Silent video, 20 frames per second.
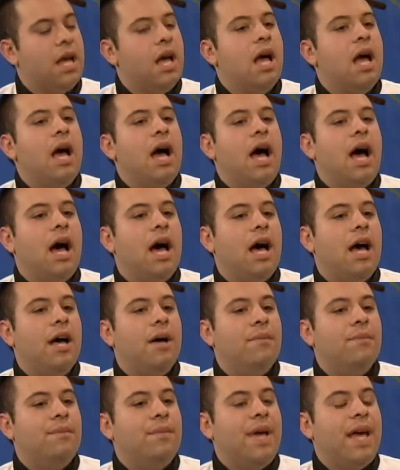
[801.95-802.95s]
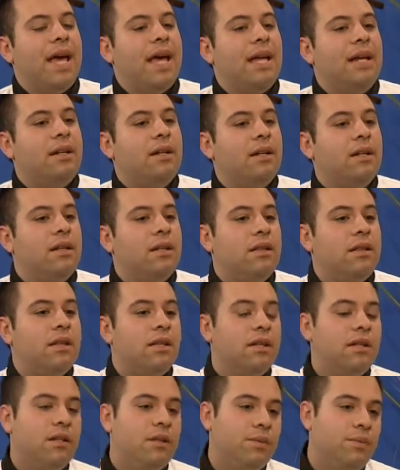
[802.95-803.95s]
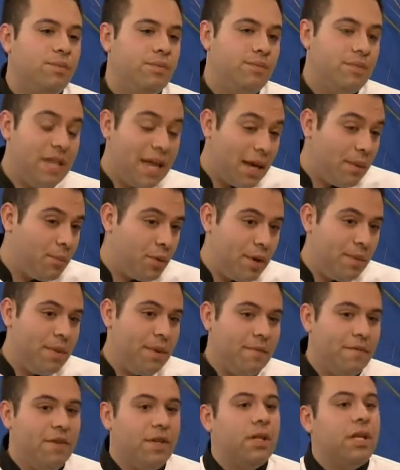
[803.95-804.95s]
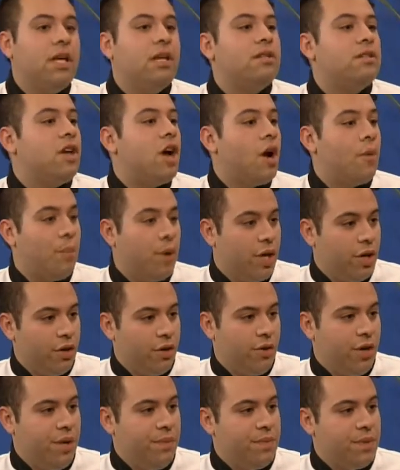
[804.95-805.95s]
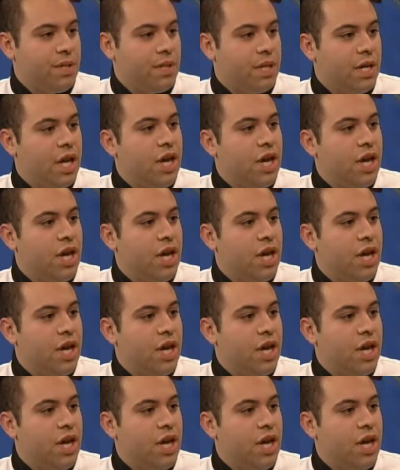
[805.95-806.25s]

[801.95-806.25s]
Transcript: Mm-hmm. Um, and the not premium fillings are buttercreams.